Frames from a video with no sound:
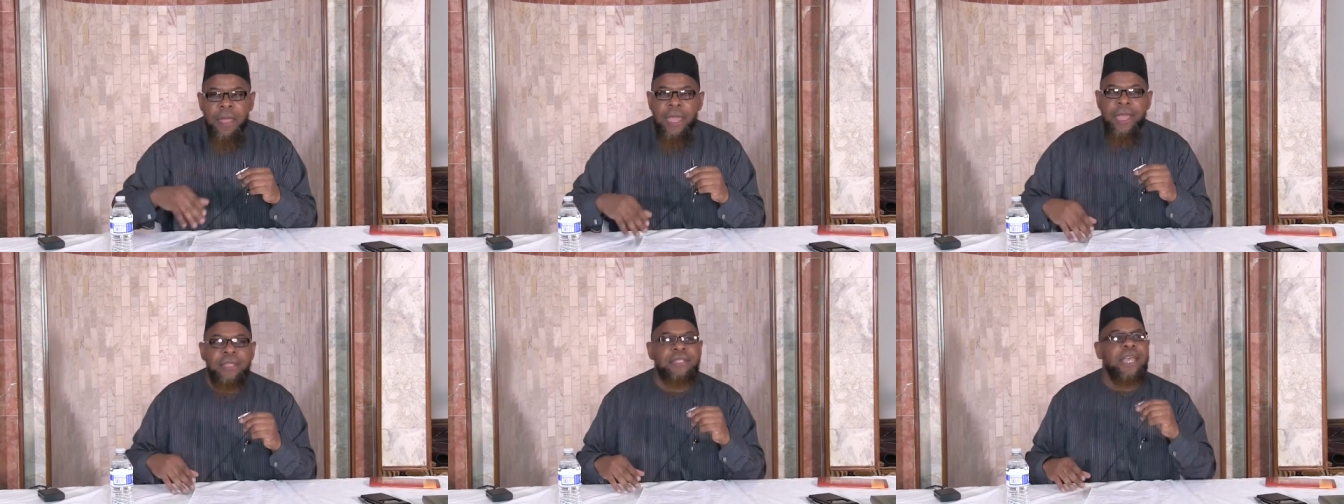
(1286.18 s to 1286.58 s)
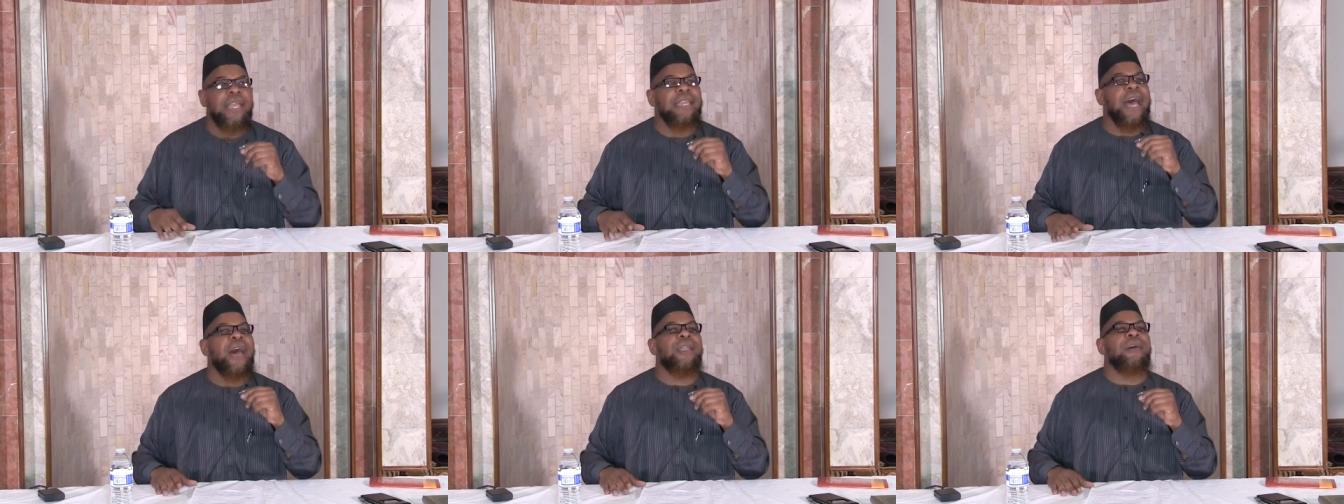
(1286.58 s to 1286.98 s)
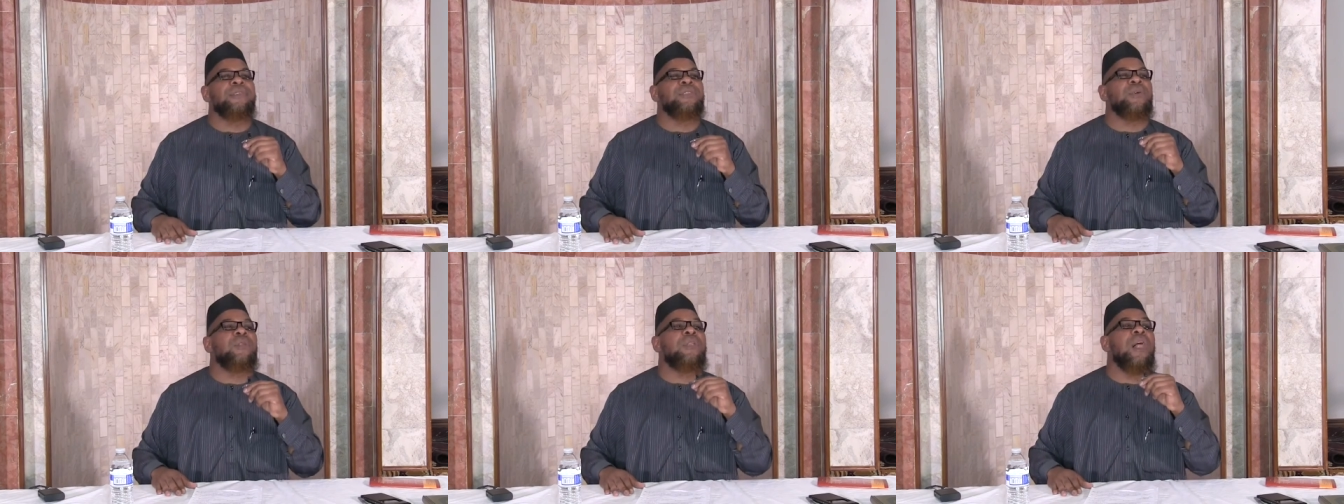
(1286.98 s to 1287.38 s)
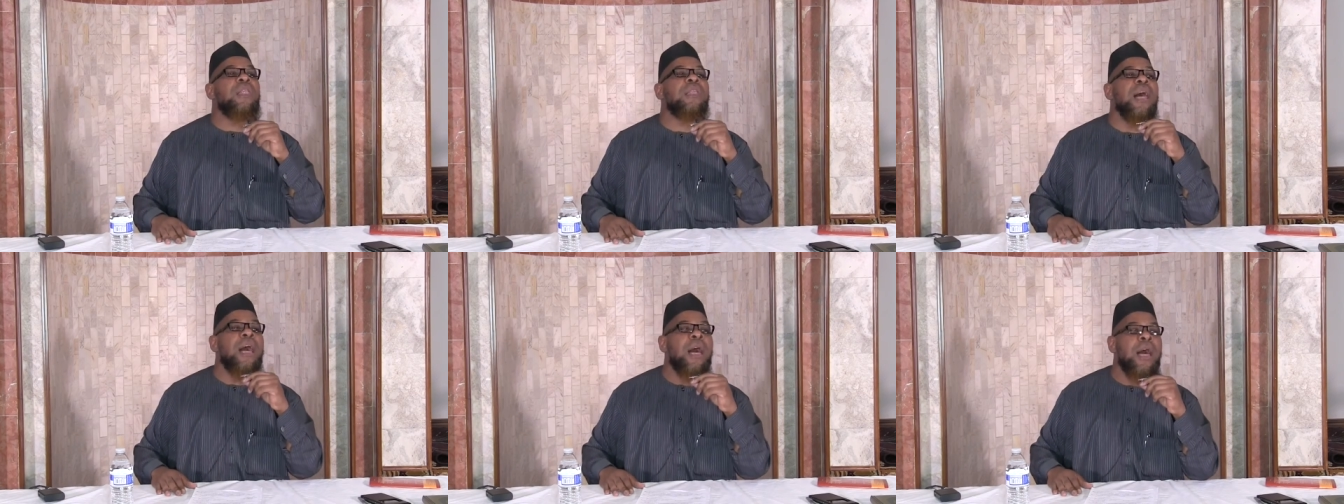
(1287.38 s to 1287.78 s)
He said, Ya
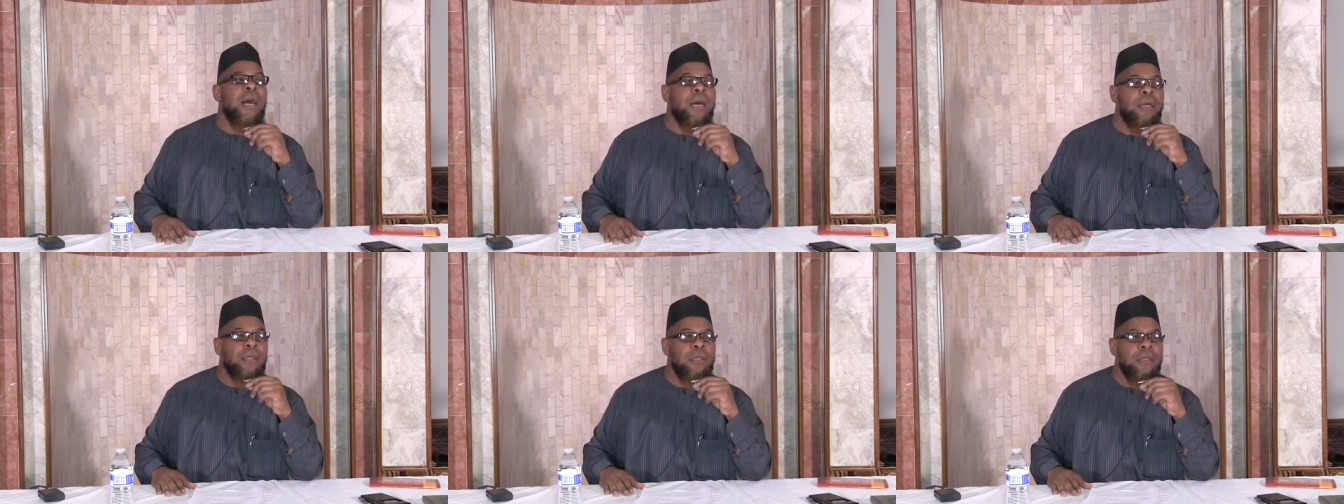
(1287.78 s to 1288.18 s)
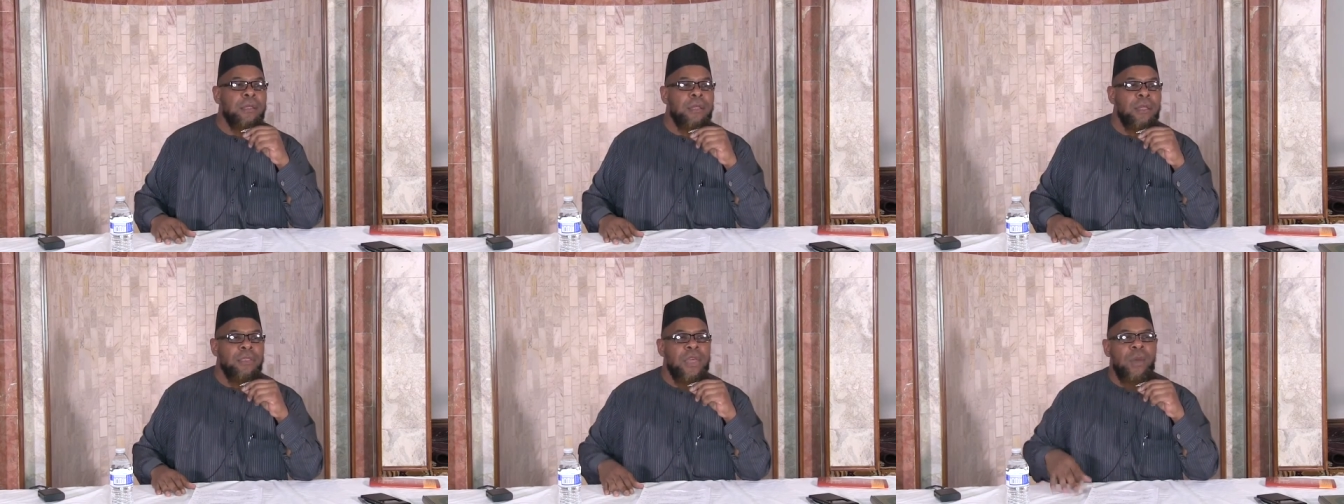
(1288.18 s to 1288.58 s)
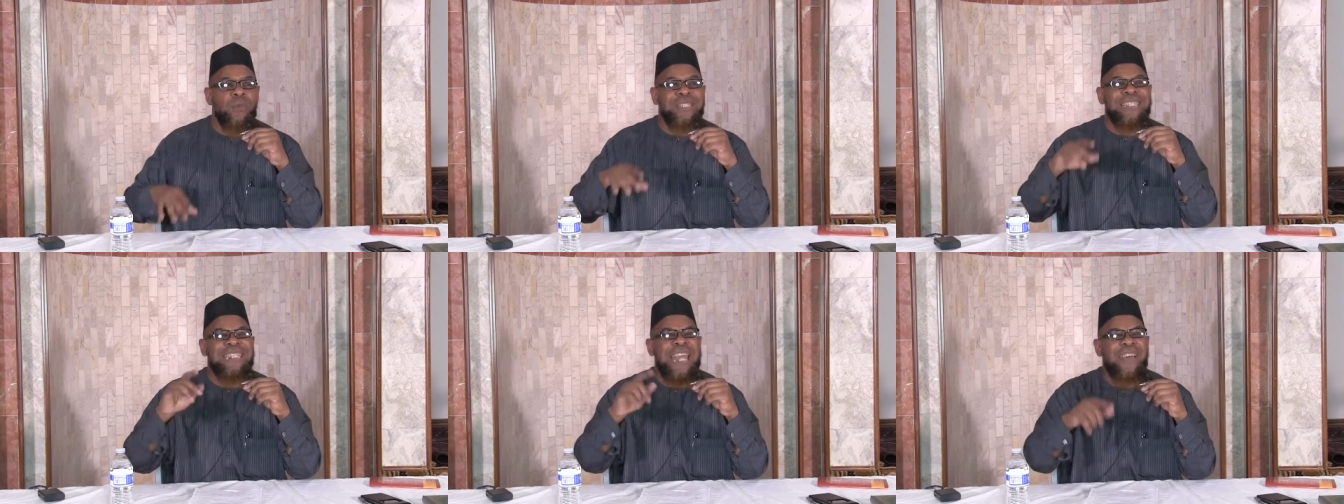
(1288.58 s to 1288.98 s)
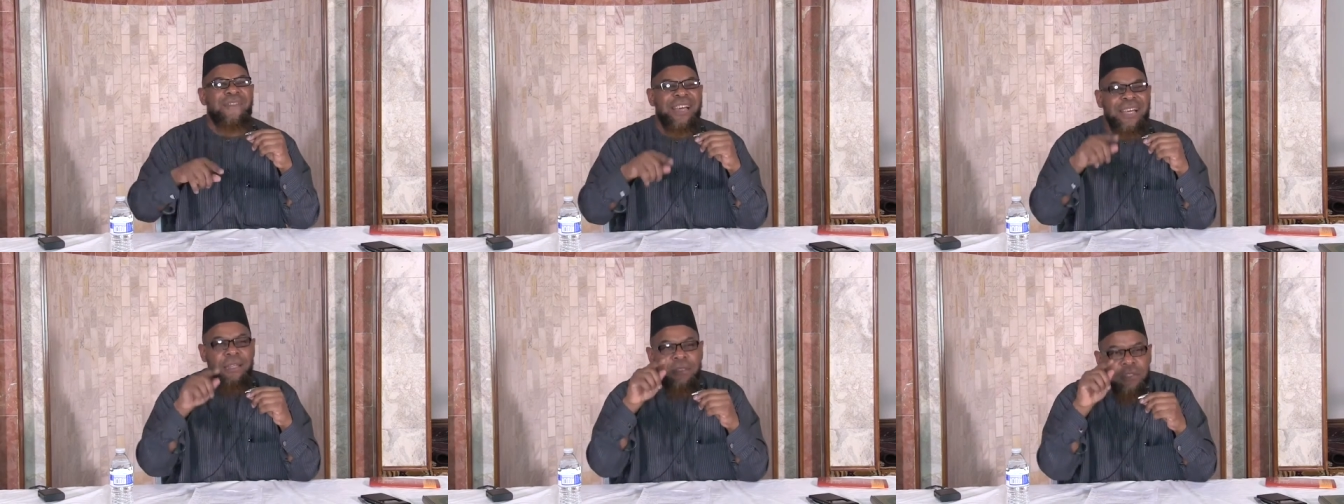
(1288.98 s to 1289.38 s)
Rasulullah, there was
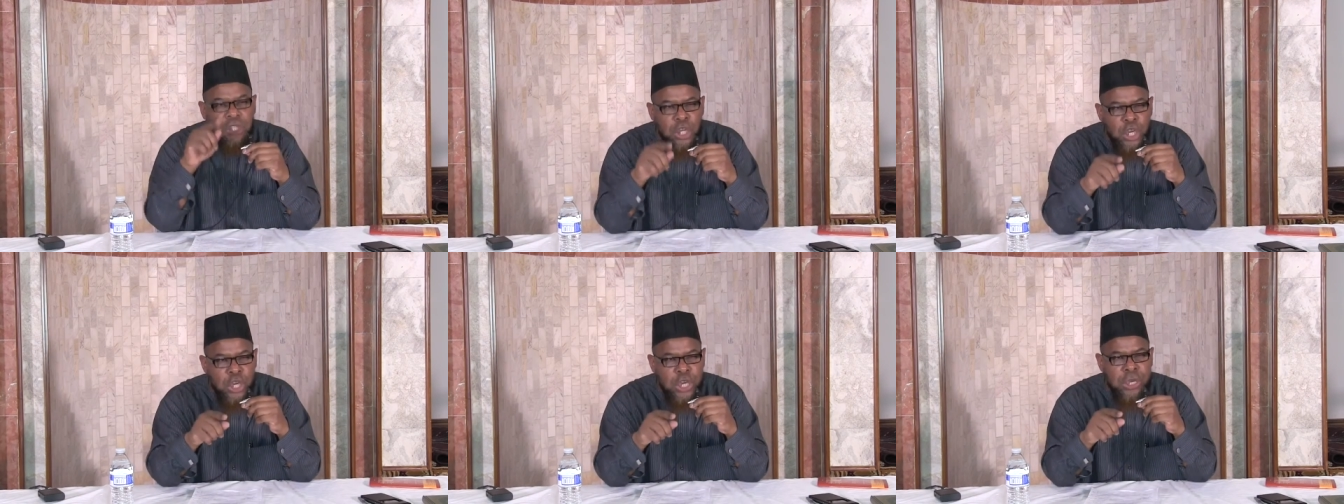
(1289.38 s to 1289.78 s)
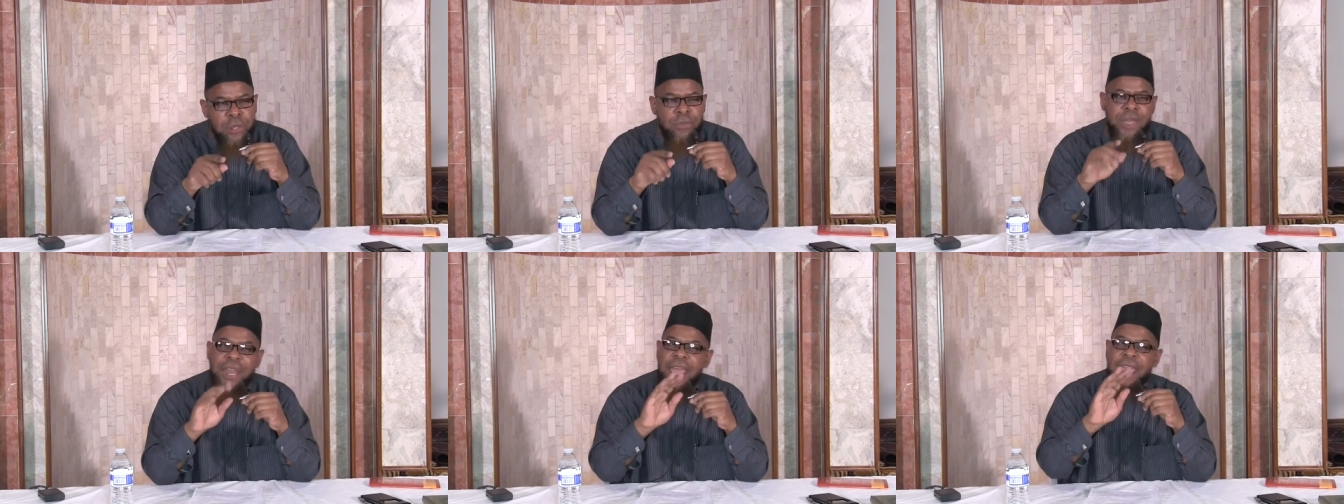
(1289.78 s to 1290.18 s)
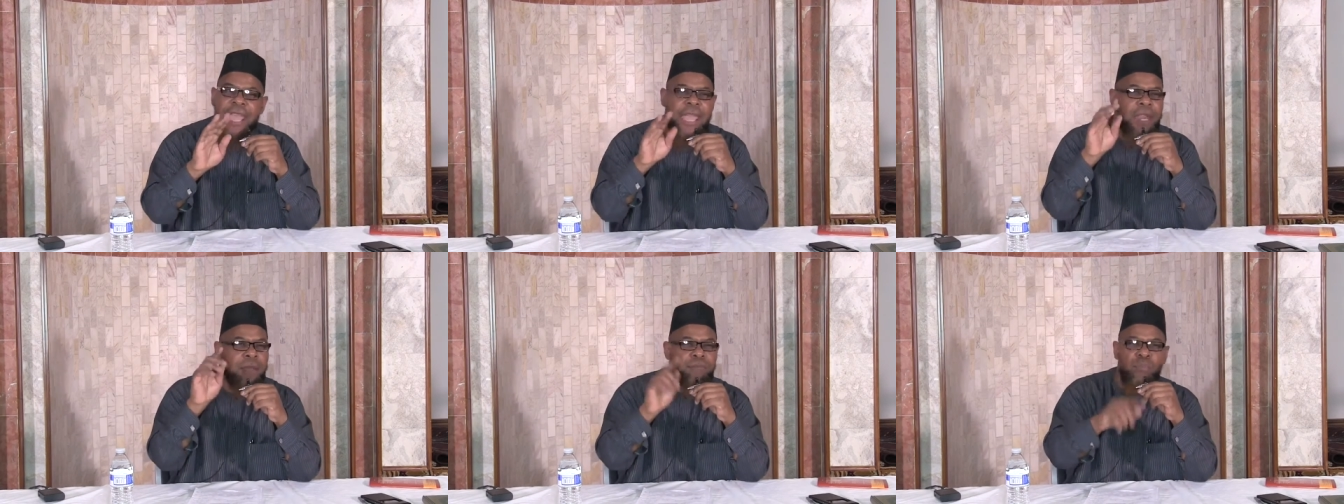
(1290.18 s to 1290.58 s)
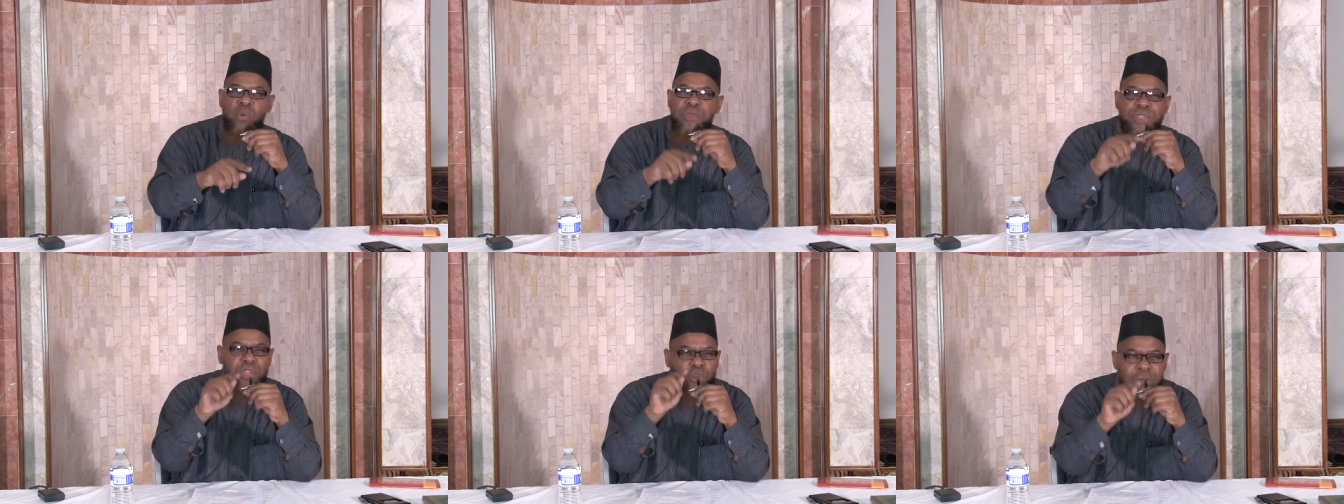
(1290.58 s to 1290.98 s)
never a deen that I hated
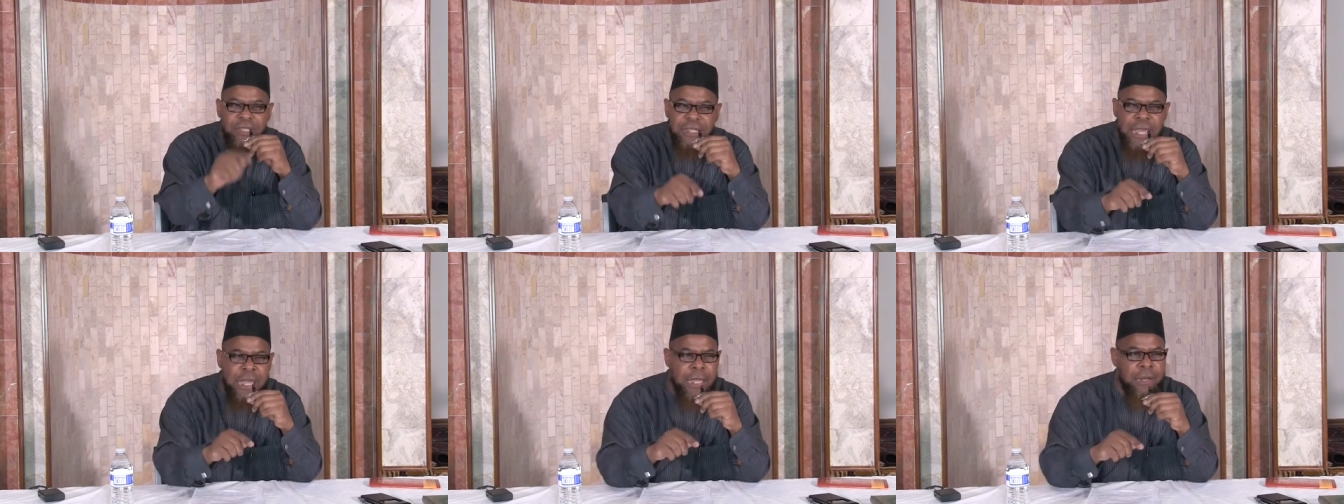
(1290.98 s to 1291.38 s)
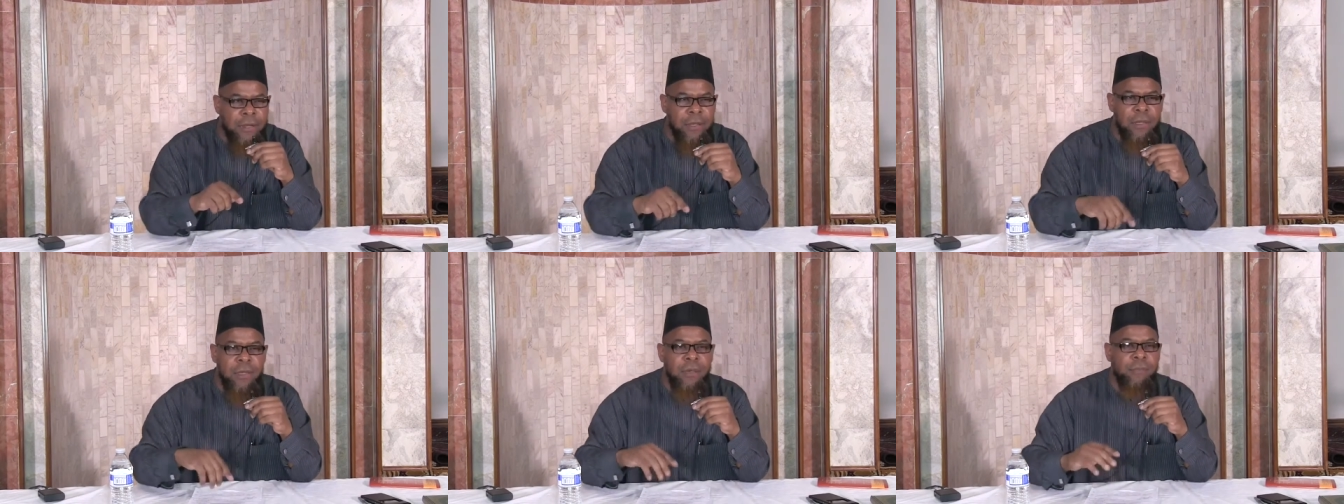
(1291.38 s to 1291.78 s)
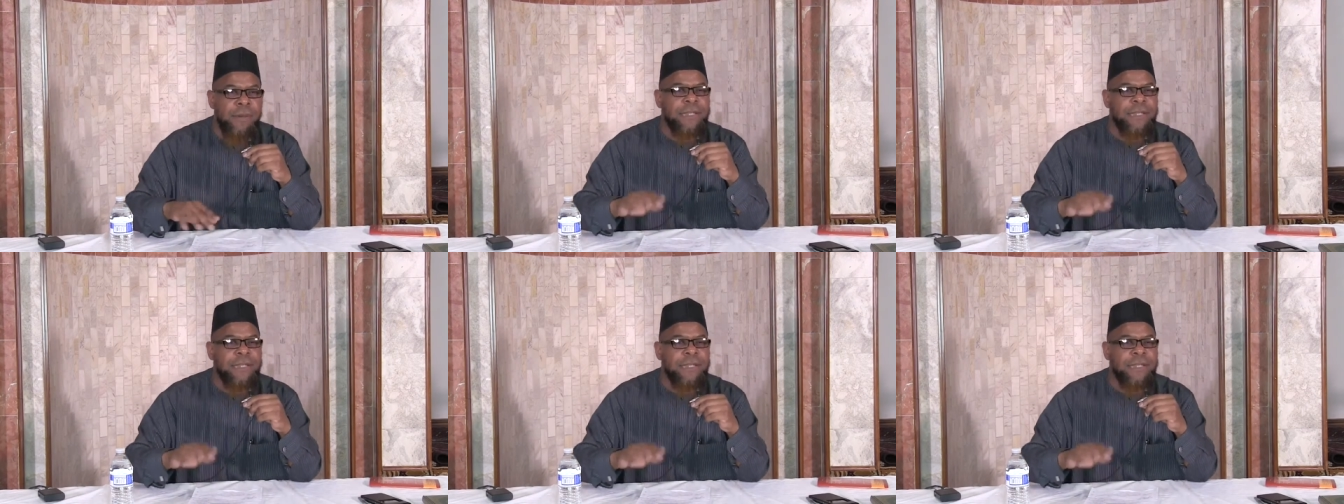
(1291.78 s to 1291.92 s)
more than your deen.